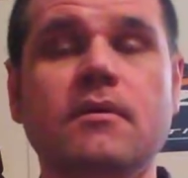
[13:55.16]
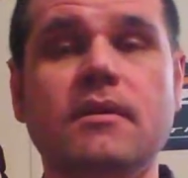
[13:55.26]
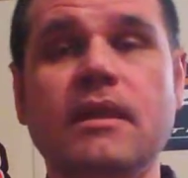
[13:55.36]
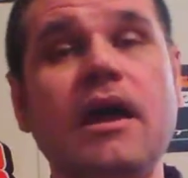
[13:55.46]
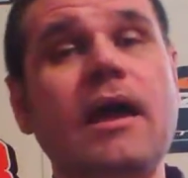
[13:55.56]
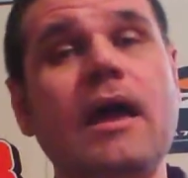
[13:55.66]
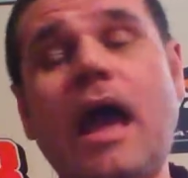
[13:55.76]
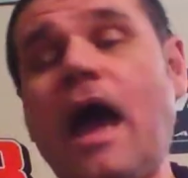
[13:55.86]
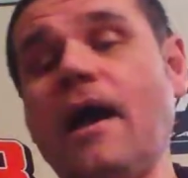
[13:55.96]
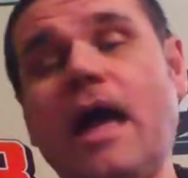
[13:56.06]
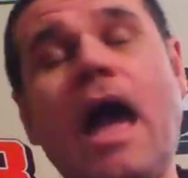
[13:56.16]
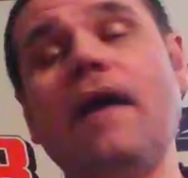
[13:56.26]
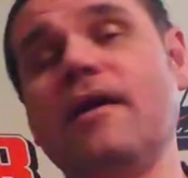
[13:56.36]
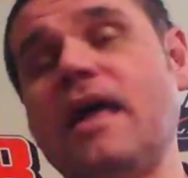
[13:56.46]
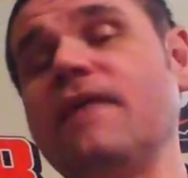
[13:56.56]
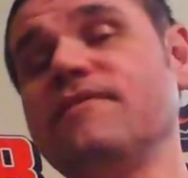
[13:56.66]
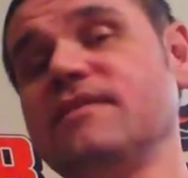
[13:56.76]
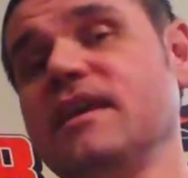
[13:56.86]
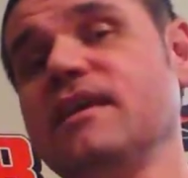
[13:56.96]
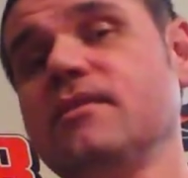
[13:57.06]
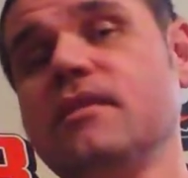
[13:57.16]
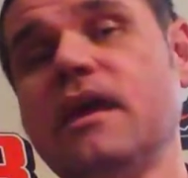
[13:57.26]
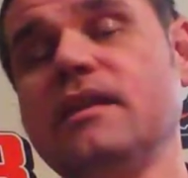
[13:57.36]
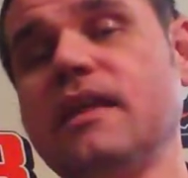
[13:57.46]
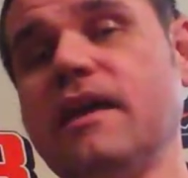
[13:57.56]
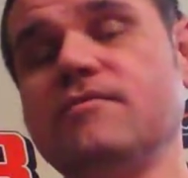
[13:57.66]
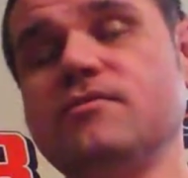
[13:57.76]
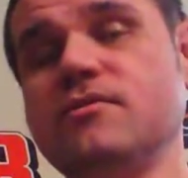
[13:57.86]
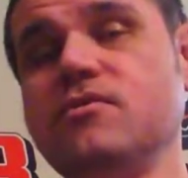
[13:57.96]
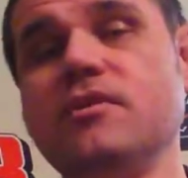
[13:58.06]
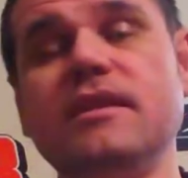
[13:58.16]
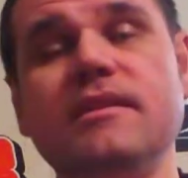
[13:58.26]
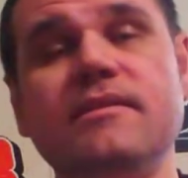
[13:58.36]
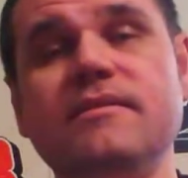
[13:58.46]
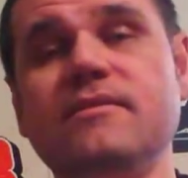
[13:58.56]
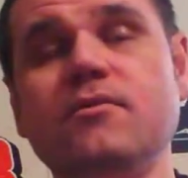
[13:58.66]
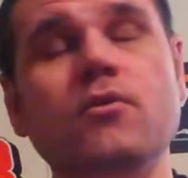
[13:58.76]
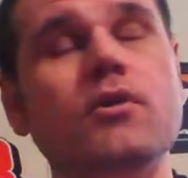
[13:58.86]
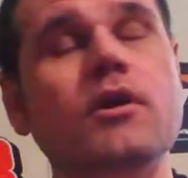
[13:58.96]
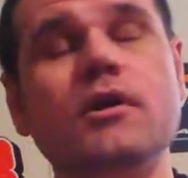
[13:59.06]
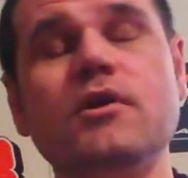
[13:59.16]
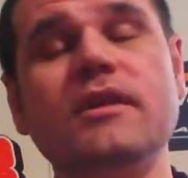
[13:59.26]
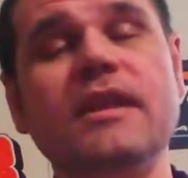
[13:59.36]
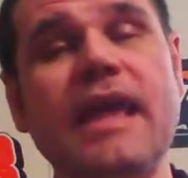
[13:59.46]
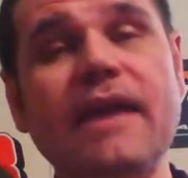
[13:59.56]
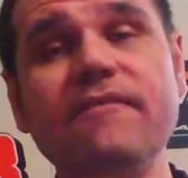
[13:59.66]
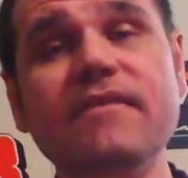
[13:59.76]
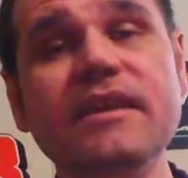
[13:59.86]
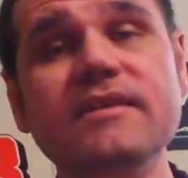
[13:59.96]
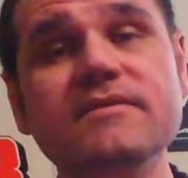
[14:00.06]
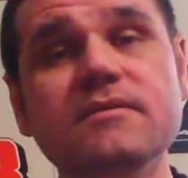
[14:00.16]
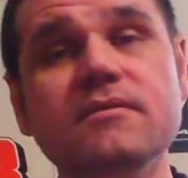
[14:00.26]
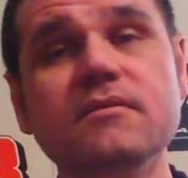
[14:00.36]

Now, I've seen a lot of divers who didn't have these,